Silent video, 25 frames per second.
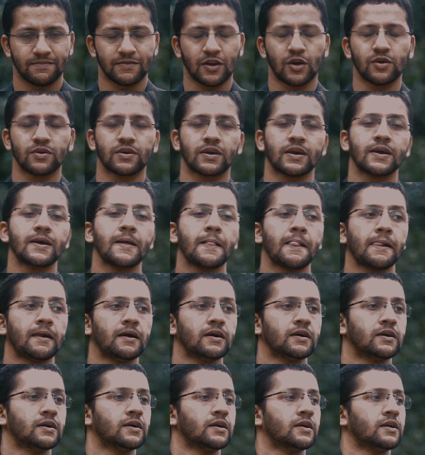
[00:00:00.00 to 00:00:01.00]
Okay,
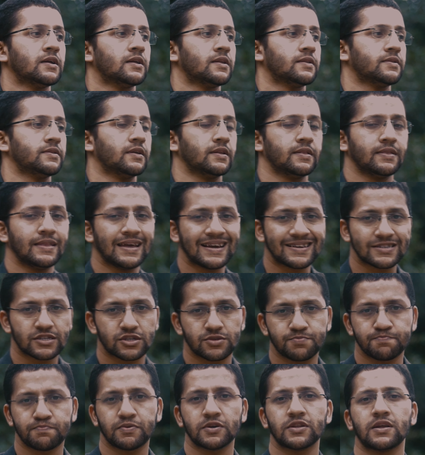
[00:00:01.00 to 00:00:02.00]
the
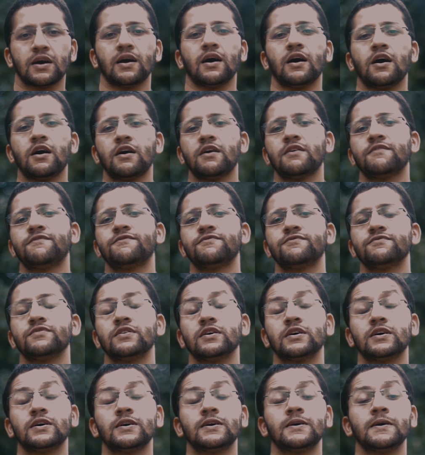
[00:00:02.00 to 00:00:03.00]
next pada of
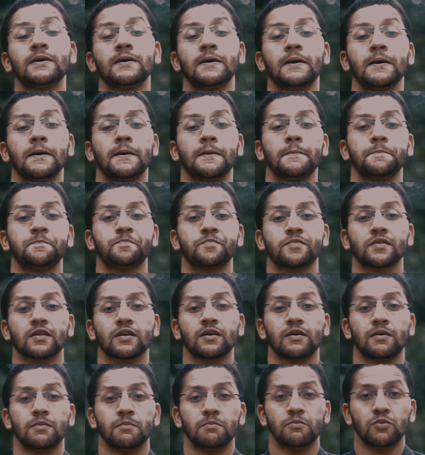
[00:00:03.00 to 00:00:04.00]
the
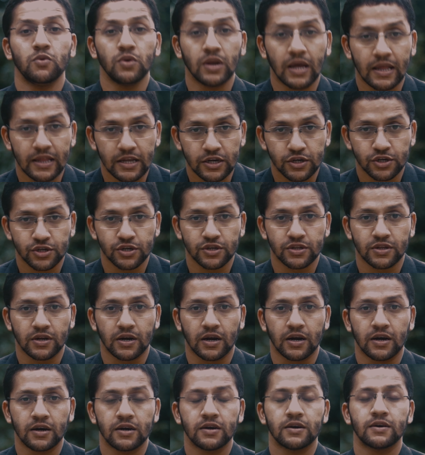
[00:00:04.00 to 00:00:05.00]
Mula
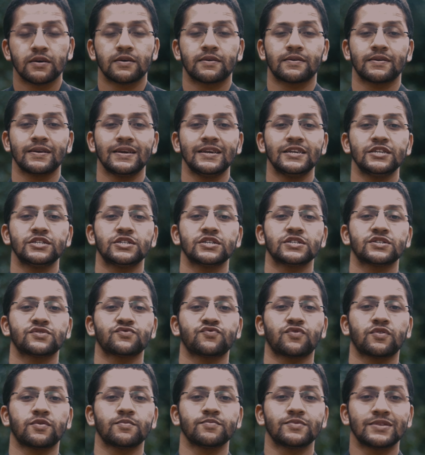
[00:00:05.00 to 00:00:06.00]
Nakshatra ranges
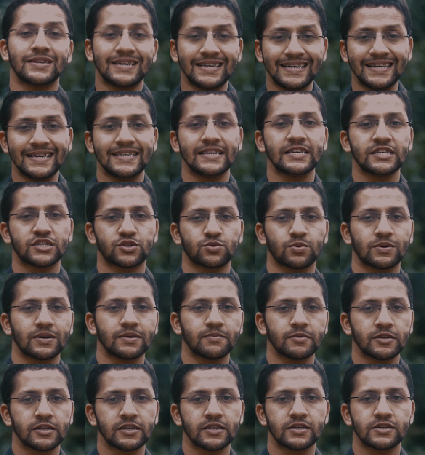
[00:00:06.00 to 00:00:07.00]
from 3 degrees 20
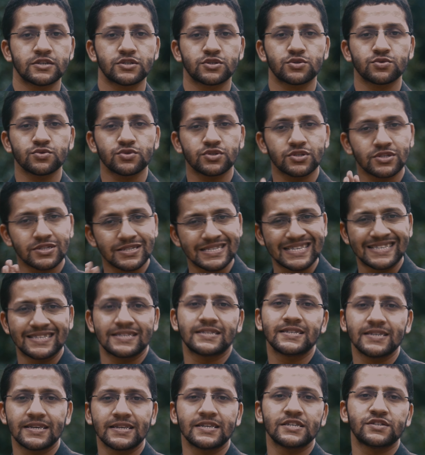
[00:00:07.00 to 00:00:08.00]
minutes to 6
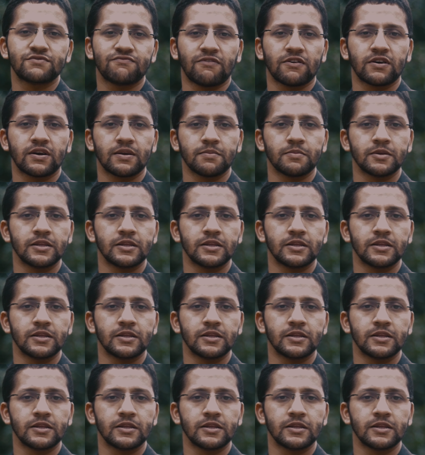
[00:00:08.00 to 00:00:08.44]
degrees 40